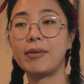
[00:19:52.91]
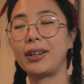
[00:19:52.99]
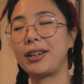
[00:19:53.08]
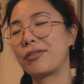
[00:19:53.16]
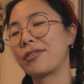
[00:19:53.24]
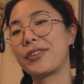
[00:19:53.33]
I
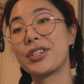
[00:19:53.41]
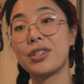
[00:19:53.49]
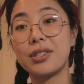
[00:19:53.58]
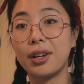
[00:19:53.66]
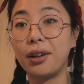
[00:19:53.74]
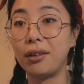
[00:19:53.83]
like
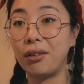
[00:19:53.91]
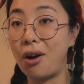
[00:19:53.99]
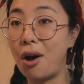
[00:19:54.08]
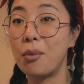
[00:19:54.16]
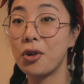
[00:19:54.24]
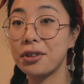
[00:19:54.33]
revisions a
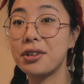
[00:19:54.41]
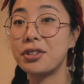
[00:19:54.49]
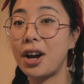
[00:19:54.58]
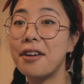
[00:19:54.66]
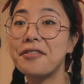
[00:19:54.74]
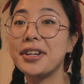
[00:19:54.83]
lot more than
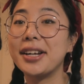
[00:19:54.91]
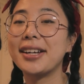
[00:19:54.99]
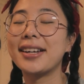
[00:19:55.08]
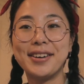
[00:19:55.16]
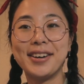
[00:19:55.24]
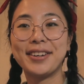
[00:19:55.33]

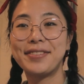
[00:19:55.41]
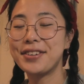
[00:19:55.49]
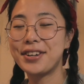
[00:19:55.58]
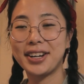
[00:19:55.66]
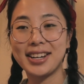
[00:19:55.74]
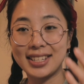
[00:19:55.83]
drafting, if you
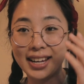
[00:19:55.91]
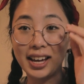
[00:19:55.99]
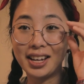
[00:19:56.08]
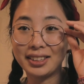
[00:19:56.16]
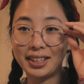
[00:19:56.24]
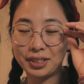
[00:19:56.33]
couldn't
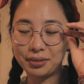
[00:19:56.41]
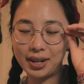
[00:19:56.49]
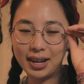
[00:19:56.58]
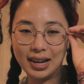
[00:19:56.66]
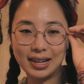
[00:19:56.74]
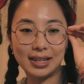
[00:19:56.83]
tell. That's
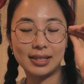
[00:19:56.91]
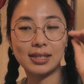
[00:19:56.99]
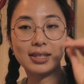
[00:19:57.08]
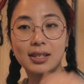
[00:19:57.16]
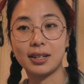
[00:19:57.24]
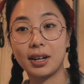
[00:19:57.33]
why I get
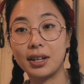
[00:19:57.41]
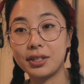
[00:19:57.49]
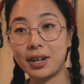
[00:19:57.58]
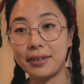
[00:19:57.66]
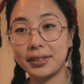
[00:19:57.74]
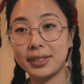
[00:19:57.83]
stuck on
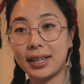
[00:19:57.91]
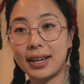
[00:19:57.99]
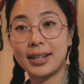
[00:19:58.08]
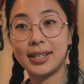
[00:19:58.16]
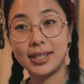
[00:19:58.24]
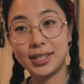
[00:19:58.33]
drafts, because
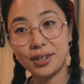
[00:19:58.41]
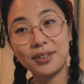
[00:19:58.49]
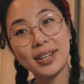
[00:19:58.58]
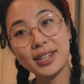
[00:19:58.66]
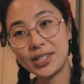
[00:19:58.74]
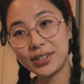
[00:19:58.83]
I
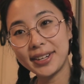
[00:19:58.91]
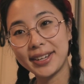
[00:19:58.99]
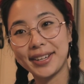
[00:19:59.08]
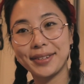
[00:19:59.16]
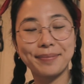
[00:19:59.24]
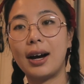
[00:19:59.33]
don't enjoy it.